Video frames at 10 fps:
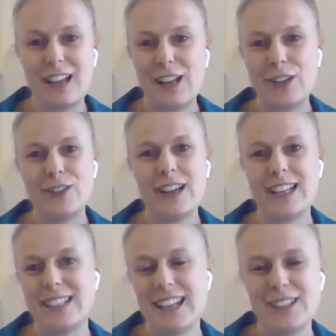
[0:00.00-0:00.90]

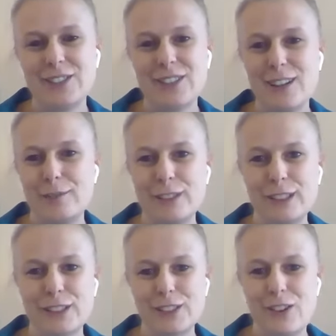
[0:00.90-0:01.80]

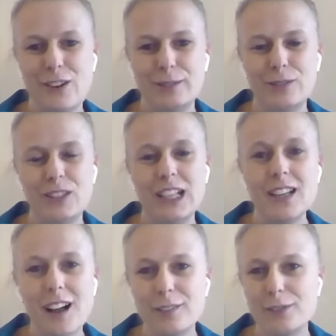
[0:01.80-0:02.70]
hello@natalcomfort.com. We
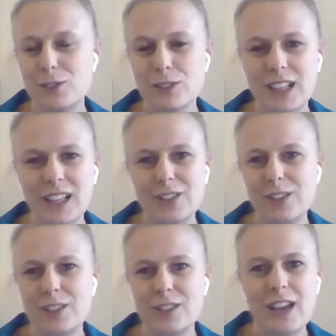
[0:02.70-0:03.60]
love talking
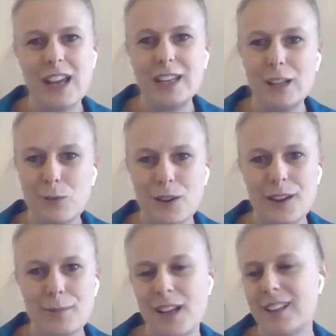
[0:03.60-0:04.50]
to anyone
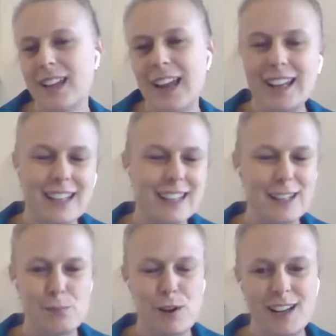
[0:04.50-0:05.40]
about
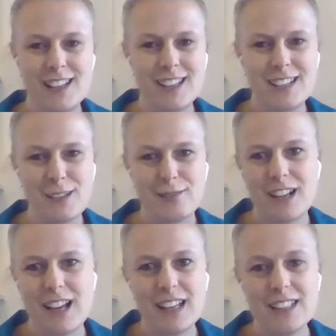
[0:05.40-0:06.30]
anything pregnancy
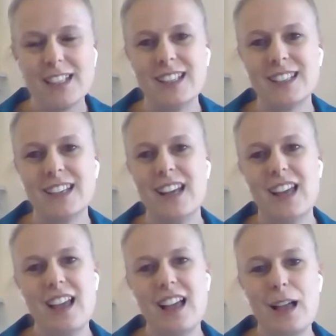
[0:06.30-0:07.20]
related.
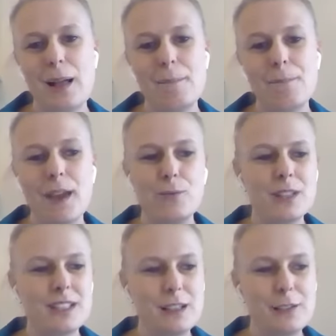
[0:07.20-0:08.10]
And
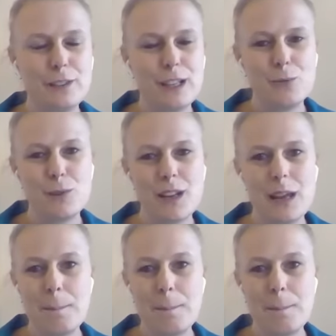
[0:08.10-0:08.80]
we definitely want to